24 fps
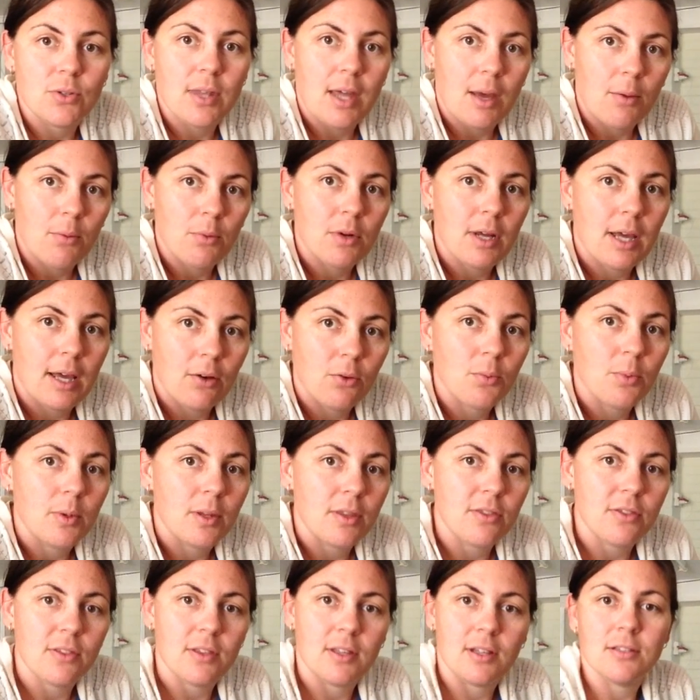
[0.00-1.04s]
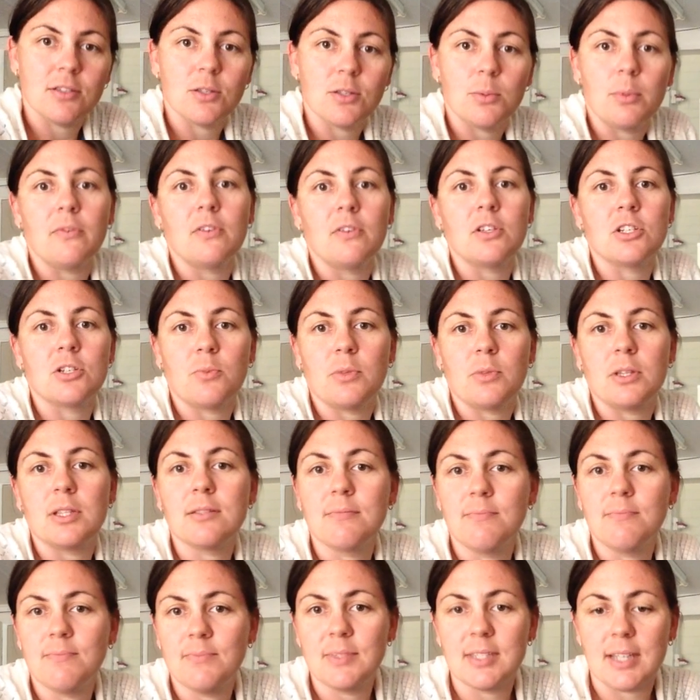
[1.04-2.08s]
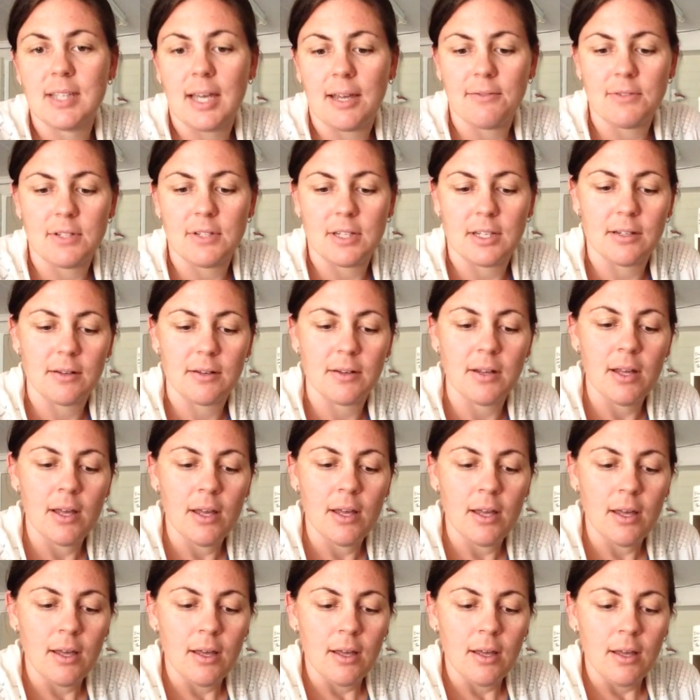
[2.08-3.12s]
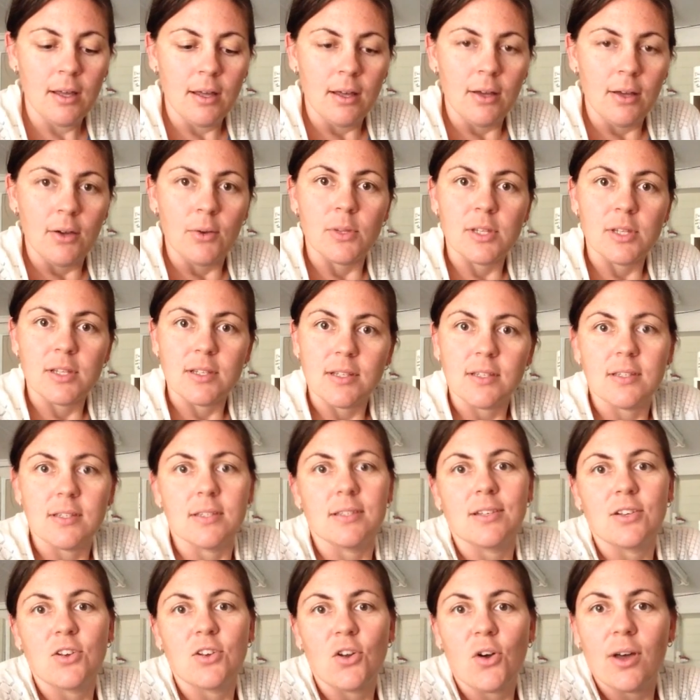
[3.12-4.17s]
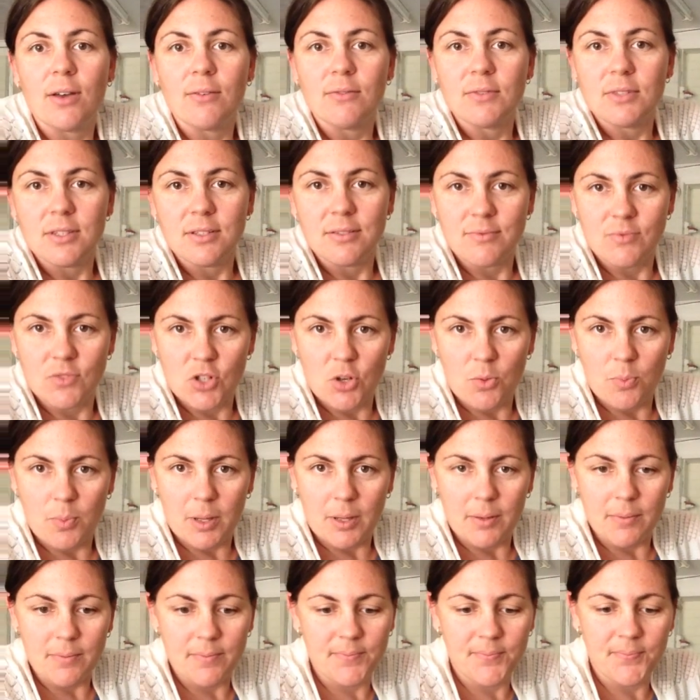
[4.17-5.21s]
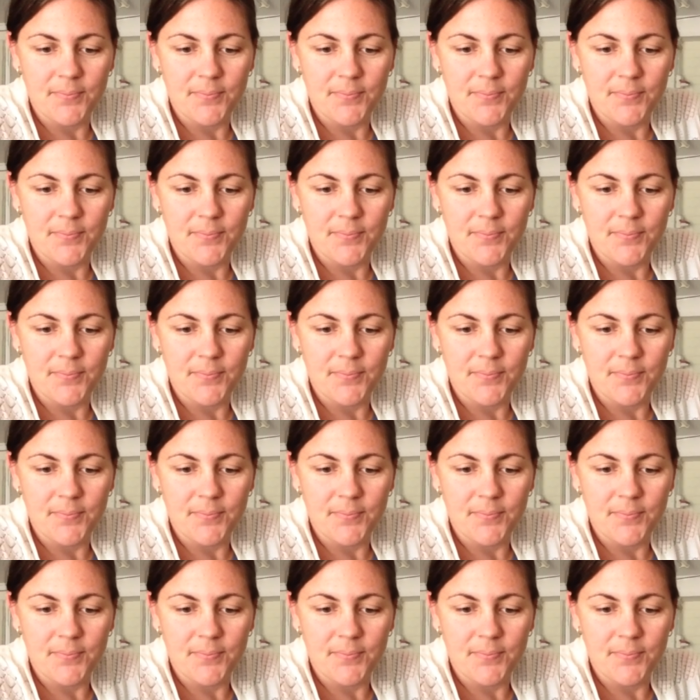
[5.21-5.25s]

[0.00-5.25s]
That would help with supervision with safety and the scissors and knives and chopping.